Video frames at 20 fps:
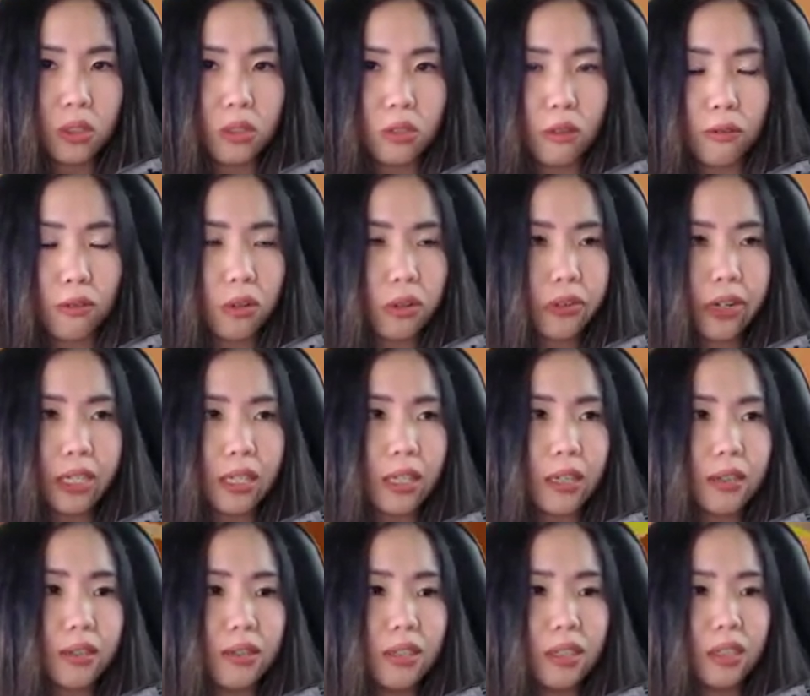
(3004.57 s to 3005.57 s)
software right
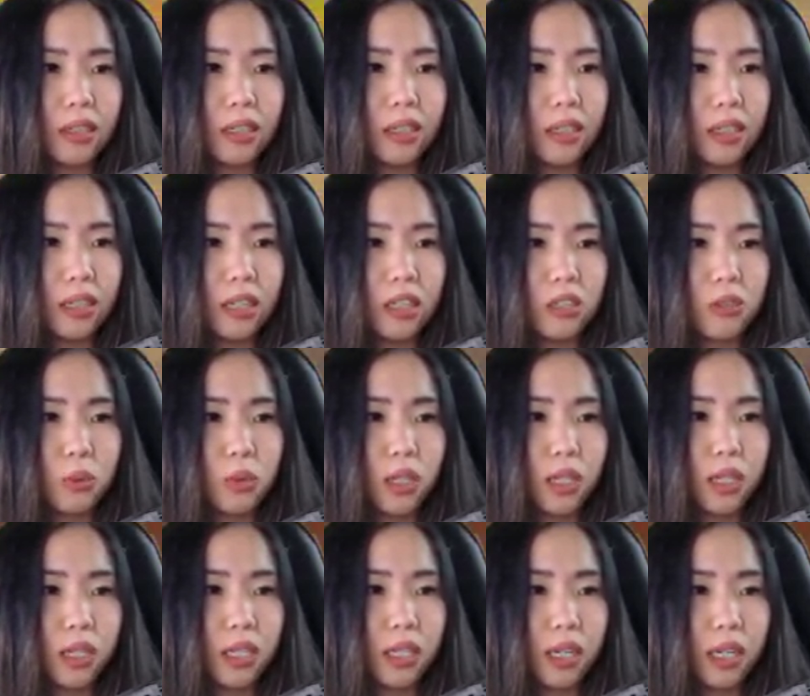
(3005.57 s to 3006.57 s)
now. It's
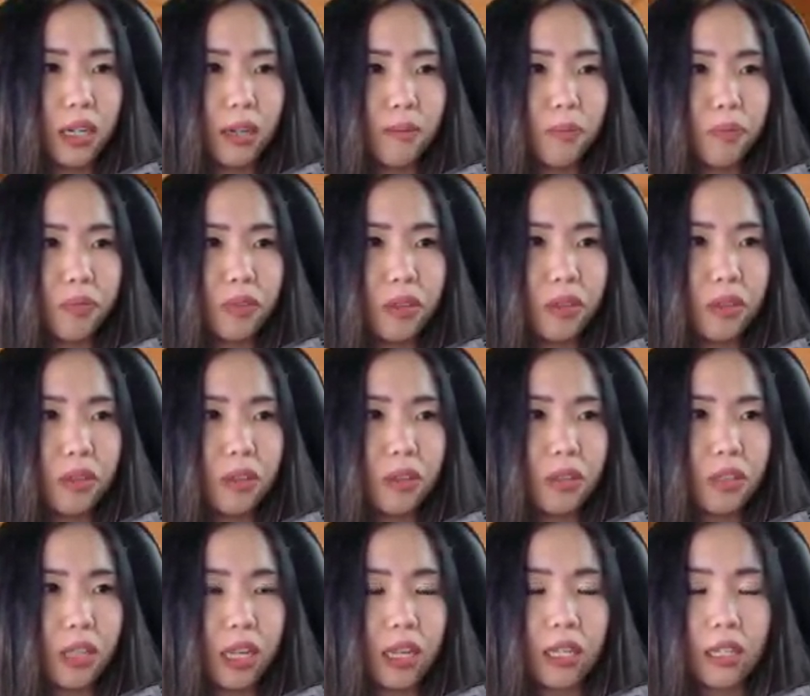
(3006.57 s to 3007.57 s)
really,
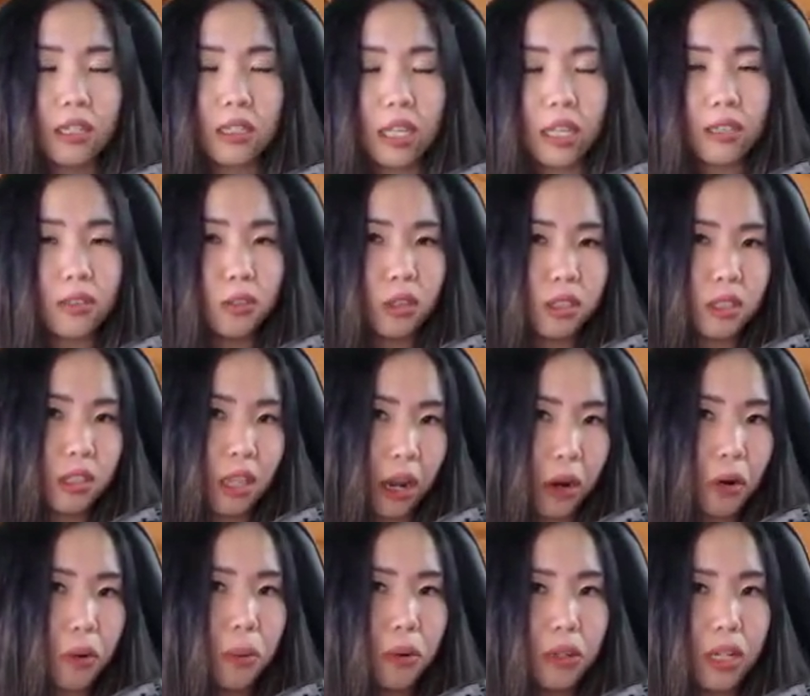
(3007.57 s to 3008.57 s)
it's like not
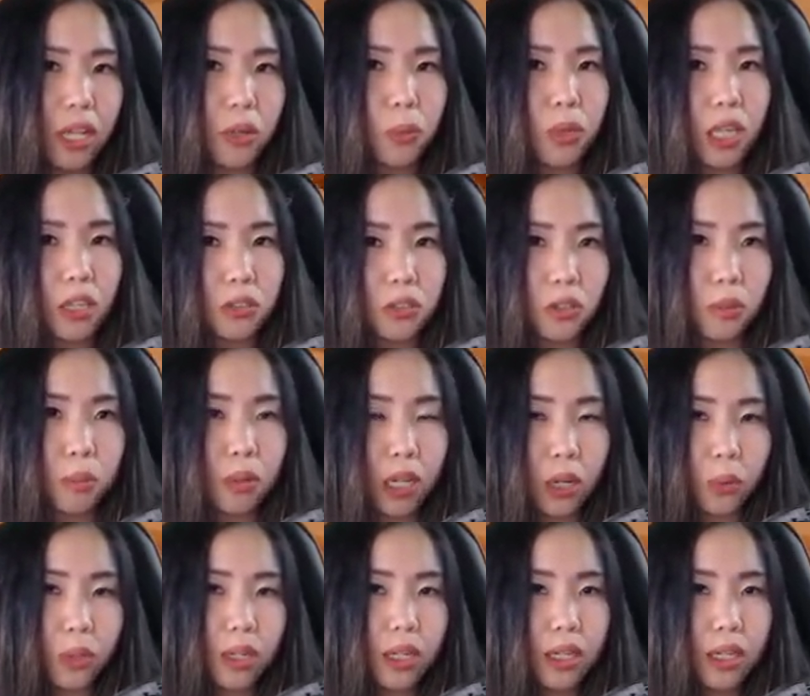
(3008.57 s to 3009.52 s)
terrible, like we can still play with